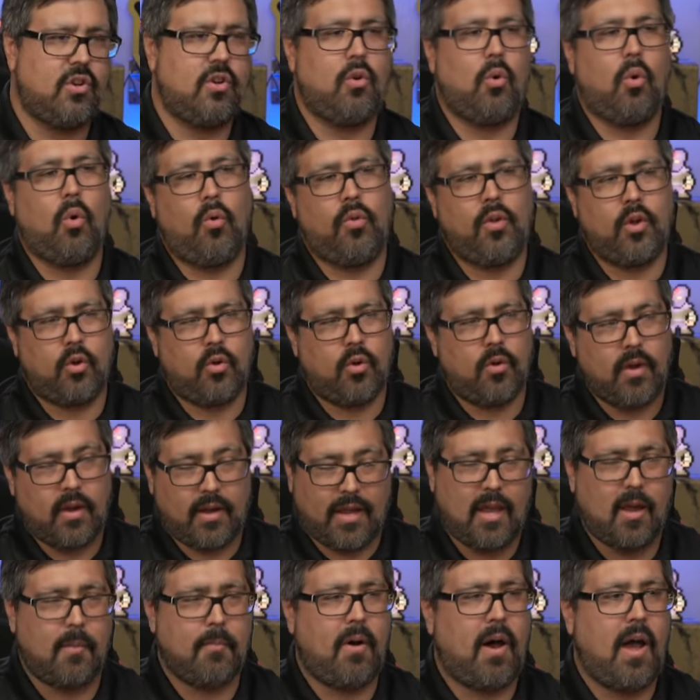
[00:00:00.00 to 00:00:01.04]
or the
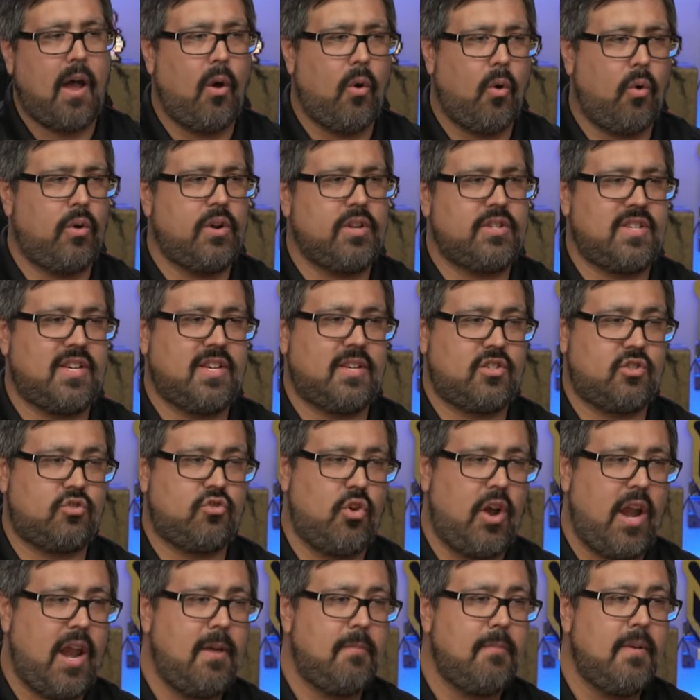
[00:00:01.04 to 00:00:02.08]
Gigabyte Aorus
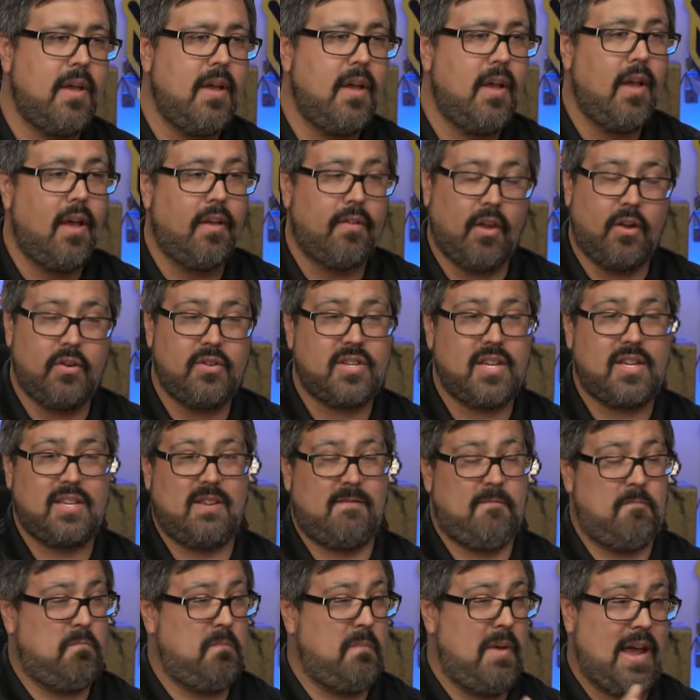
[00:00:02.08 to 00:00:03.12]
Extreme. Mm -hmm. Those things have
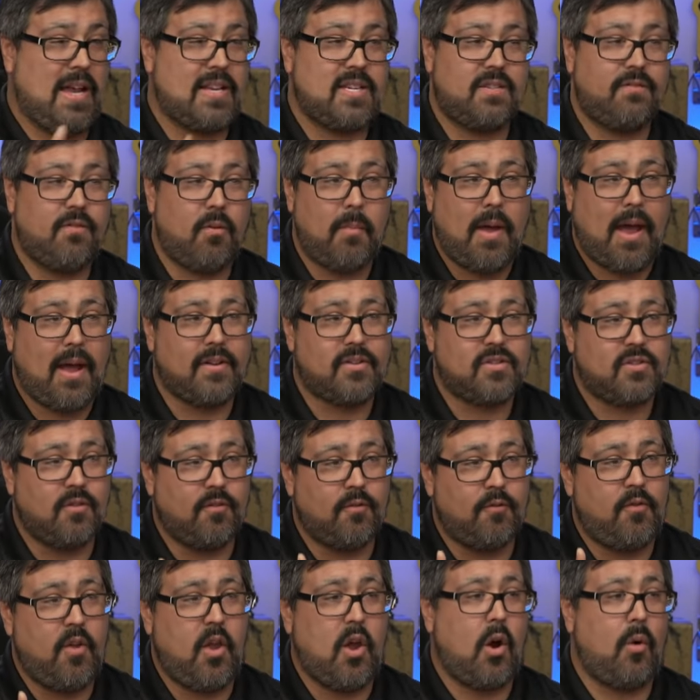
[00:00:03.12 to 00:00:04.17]
massive amounts of
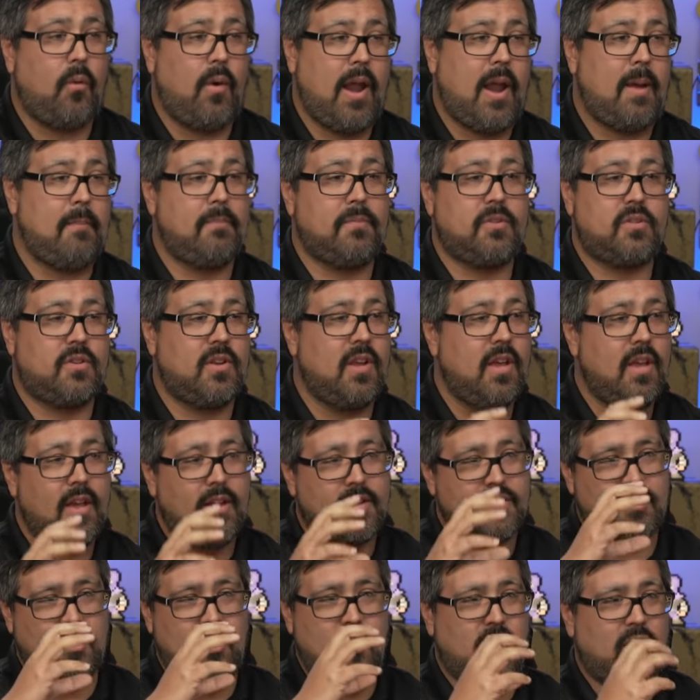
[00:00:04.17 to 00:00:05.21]
VRMs
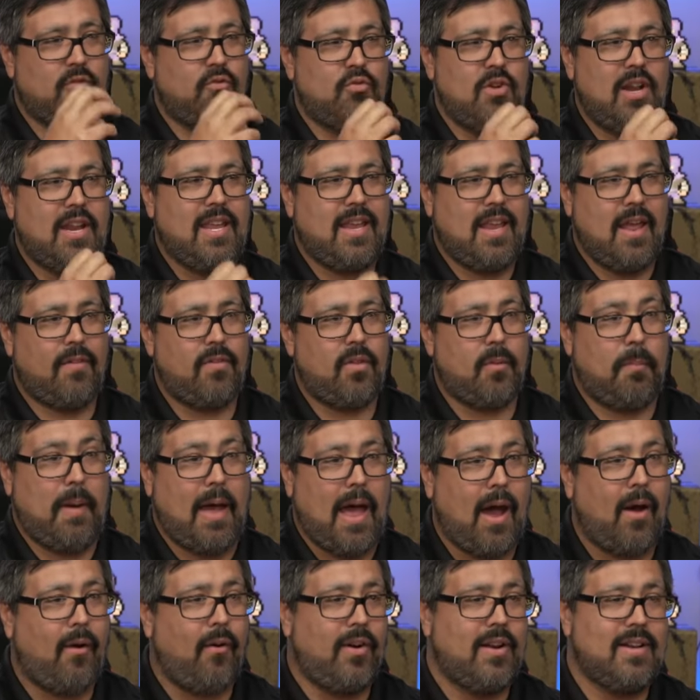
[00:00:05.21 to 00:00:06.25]
so you can really get the
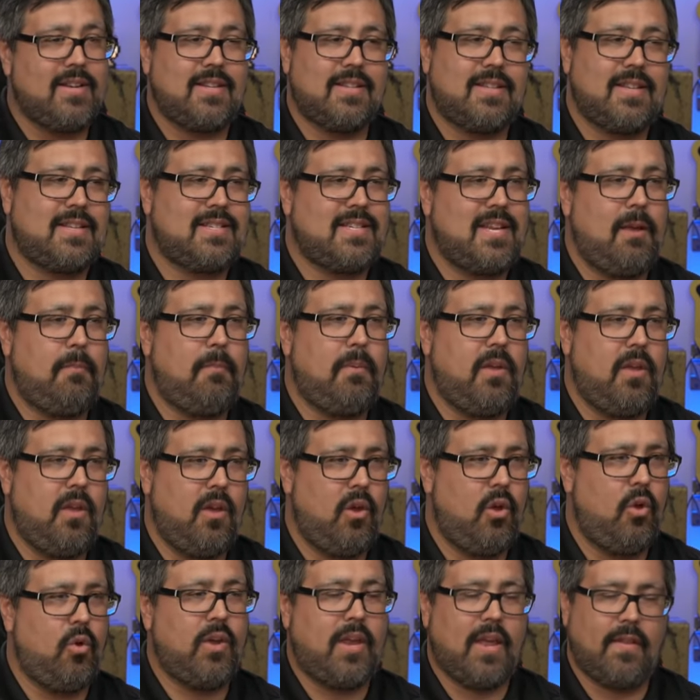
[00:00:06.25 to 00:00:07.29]
power into the
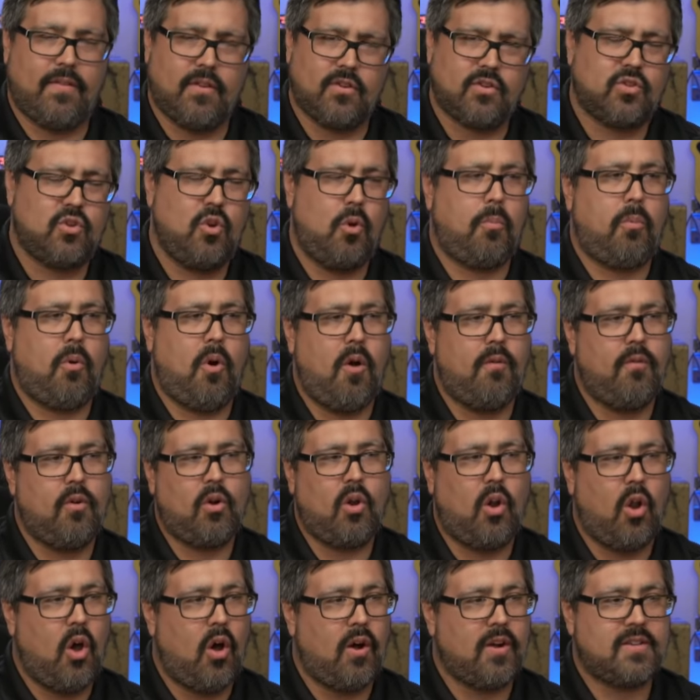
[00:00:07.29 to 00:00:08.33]
CPU, okay. get the super
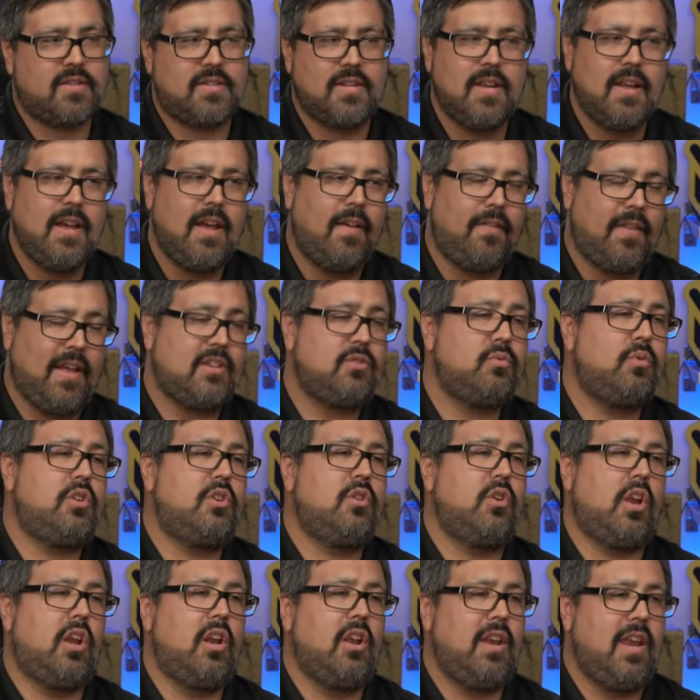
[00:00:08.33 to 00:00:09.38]
overclocks. That's what you're
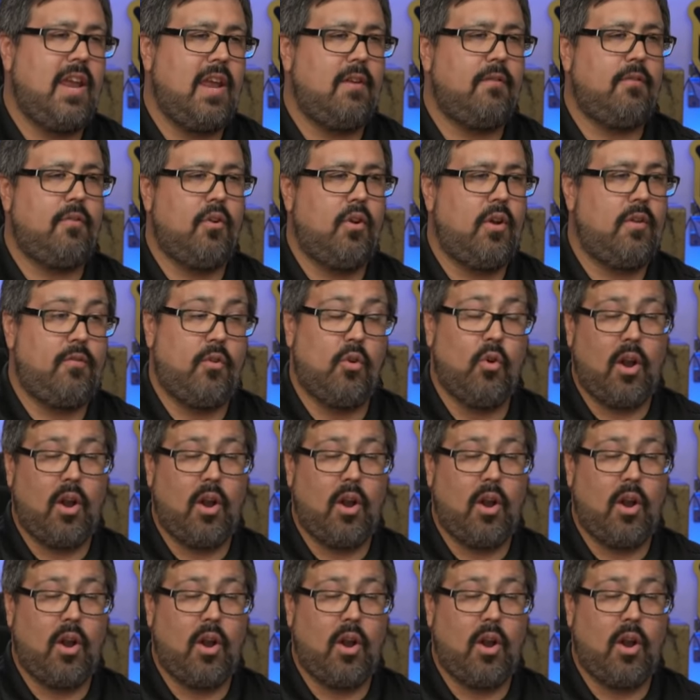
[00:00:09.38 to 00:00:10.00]
going to need if you're, if you're a